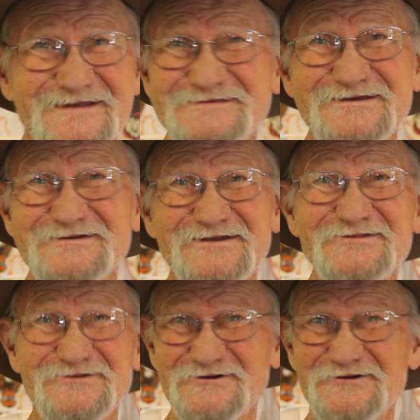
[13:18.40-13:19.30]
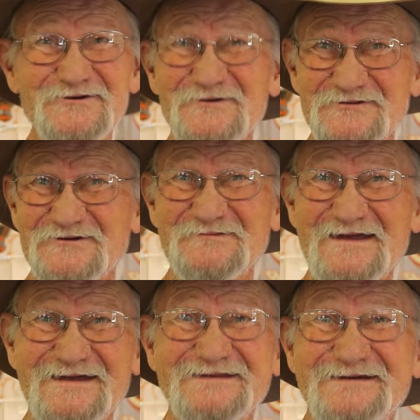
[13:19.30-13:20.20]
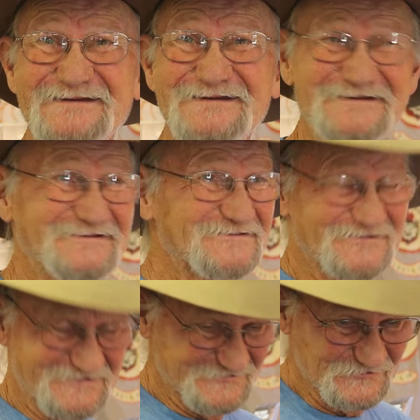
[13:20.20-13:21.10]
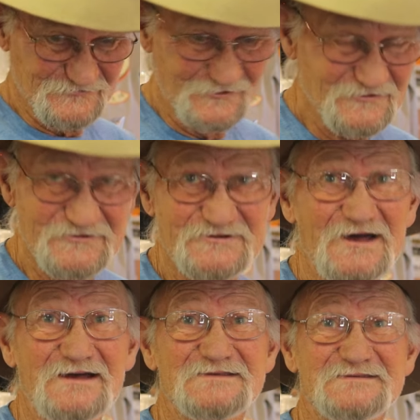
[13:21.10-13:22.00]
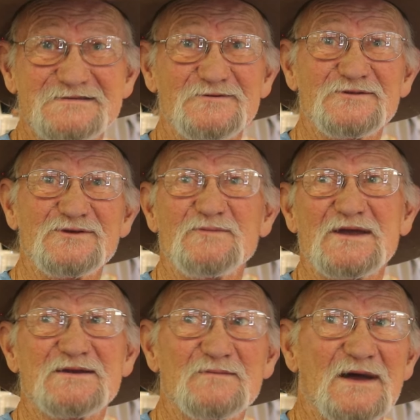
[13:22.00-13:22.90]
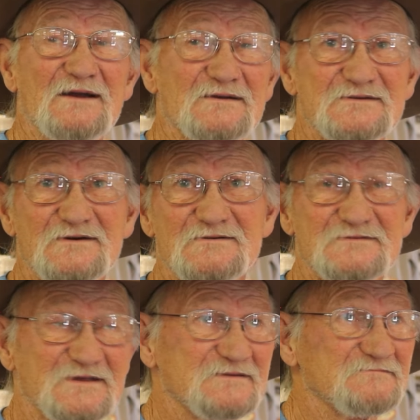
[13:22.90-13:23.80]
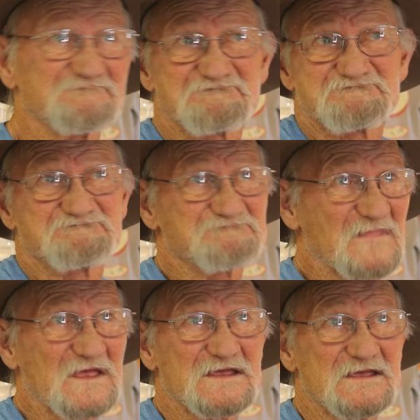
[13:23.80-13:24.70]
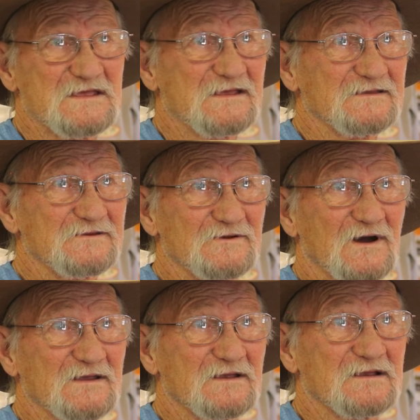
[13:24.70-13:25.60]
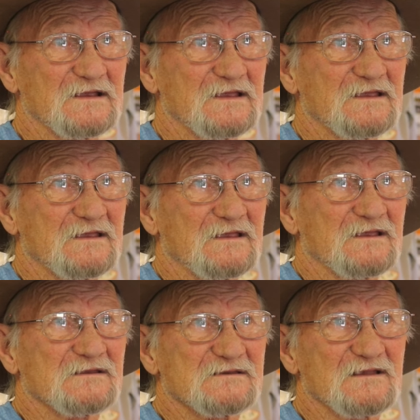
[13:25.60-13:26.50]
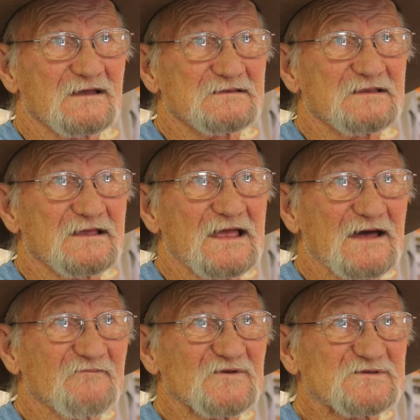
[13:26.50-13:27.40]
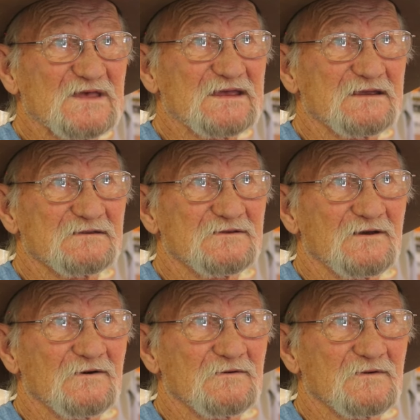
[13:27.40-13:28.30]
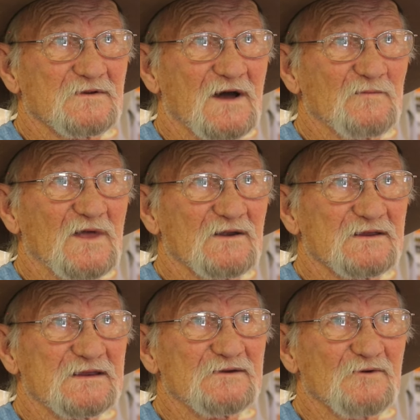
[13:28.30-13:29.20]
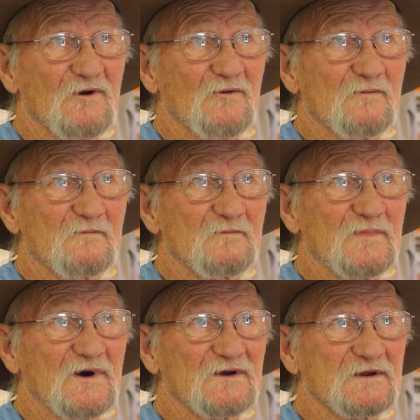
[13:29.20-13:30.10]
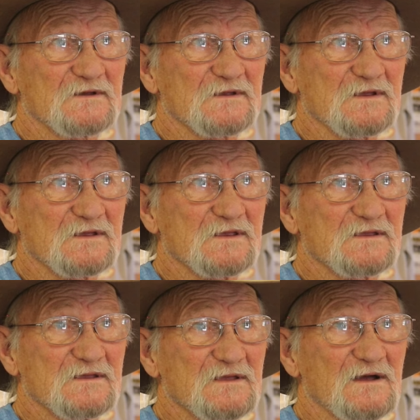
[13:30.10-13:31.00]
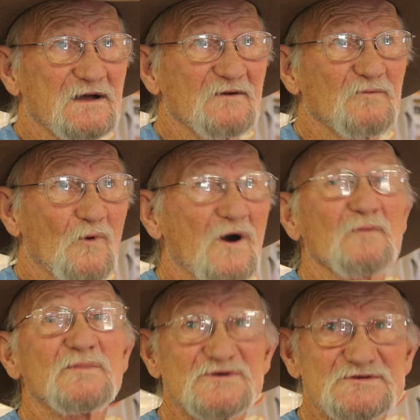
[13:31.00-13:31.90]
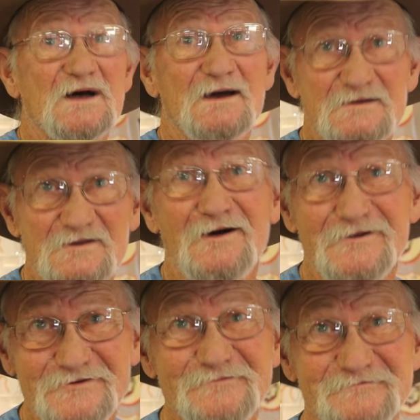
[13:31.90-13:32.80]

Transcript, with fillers: that's got nothing to do with it man it's it's a roll of the dice whether you make it back or don't and you know I I had was saying you know I'm not a hero but I have walked beside a lot of them.